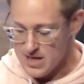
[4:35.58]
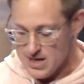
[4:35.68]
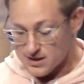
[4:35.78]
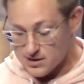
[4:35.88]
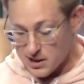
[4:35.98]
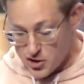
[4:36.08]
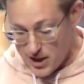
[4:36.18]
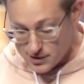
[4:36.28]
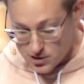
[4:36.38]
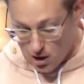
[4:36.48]
Says that
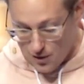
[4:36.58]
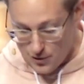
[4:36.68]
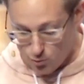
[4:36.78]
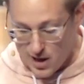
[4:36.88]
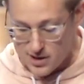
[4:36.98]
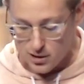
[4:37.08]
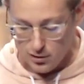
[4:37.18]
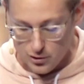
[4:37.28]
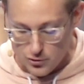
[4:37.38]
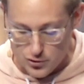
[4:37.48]
chances are the
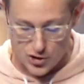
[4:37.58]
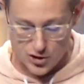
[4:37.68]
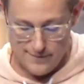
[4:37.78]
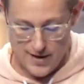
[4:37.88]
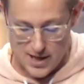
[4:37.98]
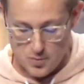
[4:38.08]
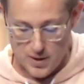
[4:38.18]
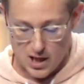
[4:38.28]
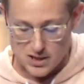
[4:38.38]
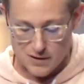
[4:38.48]
resolution is
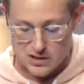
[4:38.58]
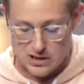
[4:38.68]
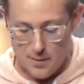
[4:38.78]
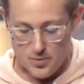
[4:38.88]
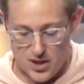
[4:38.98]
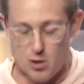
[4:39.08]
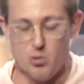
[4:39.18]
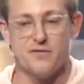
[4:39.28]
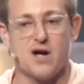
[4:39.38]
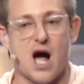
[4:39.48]
because of something
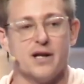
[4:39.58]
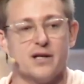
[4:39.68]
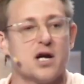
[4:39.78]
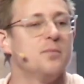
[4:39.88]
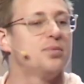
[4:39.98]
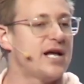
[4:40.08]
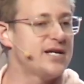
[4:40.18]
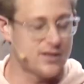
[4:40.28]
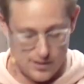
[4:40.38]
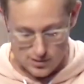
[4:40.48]
we've gotten
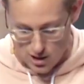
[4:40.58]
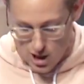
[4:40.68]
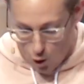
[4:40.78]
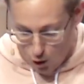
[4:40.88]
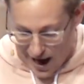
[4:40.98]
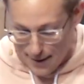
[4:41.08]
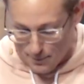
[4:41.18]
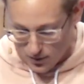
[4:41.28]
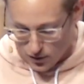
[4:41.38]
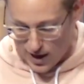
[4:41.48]
complacent or
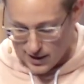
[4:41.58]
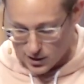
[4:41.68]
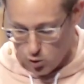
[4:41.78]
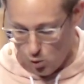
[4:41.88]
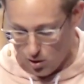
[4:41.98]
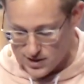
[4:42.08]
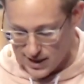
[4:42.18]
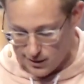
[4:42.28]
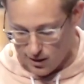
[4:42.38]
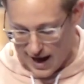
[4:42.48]
apathetic towards
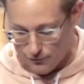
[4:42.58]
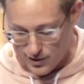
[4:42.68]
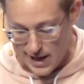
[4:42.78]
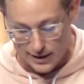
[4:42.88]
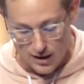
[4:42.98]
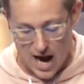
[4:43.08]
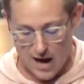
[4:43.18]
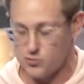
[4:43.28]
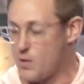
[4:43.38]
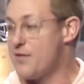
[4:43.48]
in our everyday
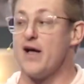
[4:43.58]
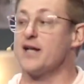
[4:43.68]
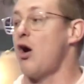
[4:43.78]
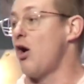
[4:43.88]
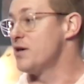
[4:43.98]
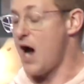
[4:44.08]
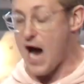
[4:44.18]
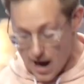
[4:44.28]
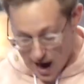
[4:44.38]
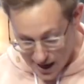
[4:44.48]
lives, whether that's our
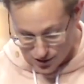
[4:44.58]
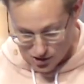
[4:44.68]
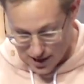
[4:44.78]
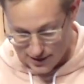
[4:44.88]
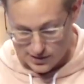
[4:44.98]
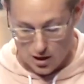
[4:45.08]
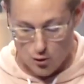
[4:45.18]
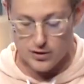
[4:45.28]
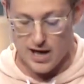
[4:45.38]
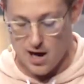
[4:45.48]
diet, exercise,
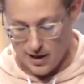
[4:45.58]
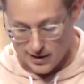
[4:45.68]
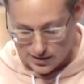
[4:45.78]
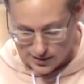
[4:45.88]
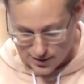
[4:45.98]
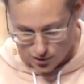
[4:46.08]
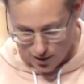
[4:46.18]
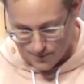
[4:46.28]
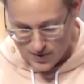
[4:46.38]
self-care, etc.